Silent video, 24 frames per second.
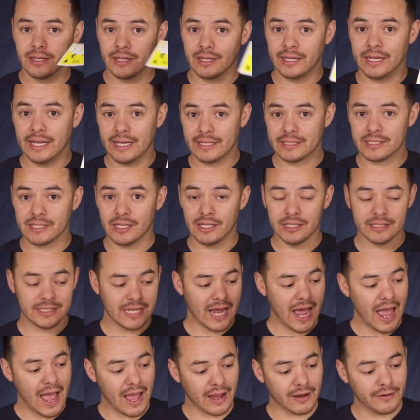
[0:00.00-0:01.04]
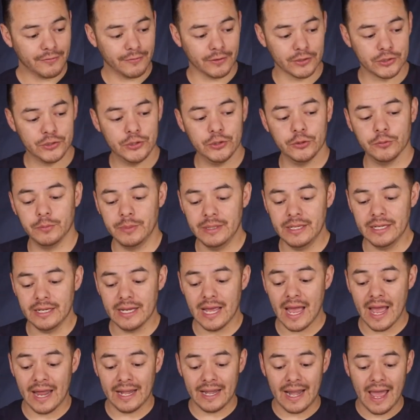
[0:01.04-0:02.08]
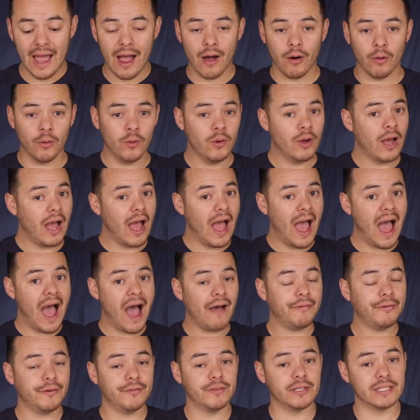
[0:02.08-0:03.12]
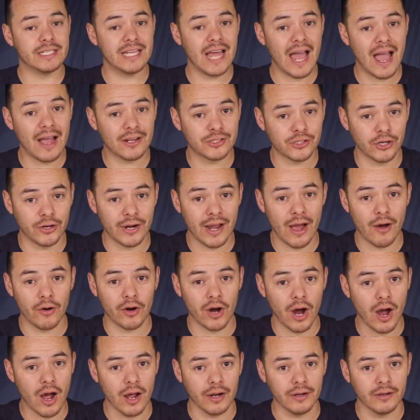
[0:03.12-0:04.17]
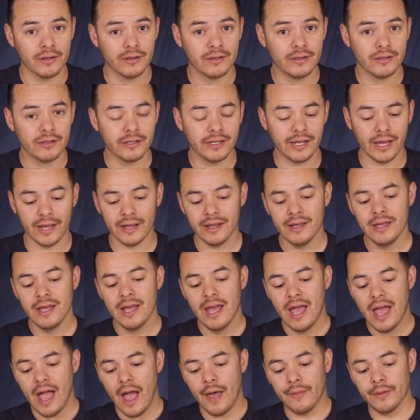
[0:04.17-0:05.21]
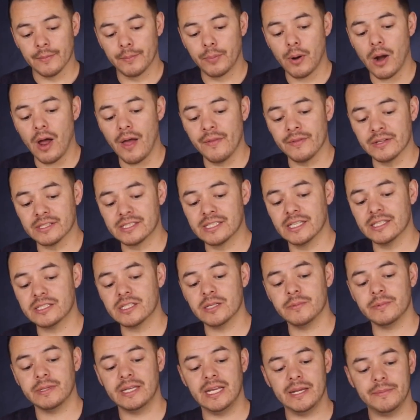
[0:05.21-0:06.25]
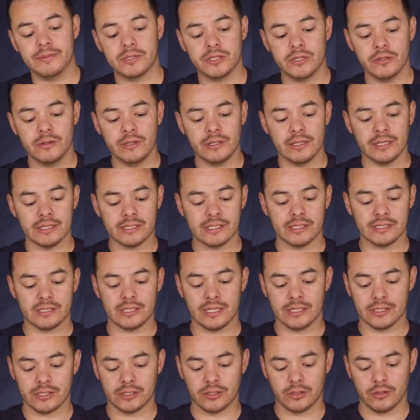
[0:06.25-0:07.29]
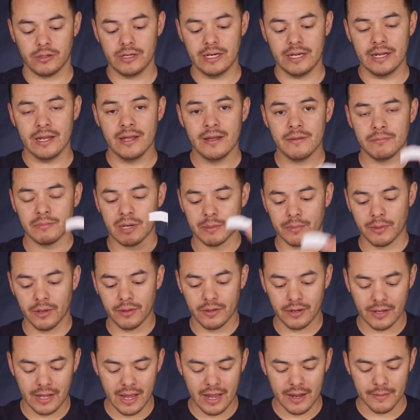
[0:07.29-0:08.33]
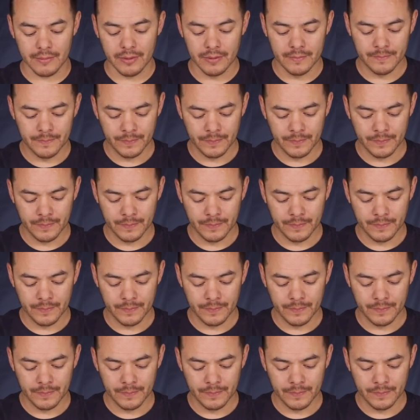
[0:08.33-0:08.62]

gets a tag for 2B, and now half of the tags are now gone, okay? And the system keeps doing this. It says 3, my brother Gabe.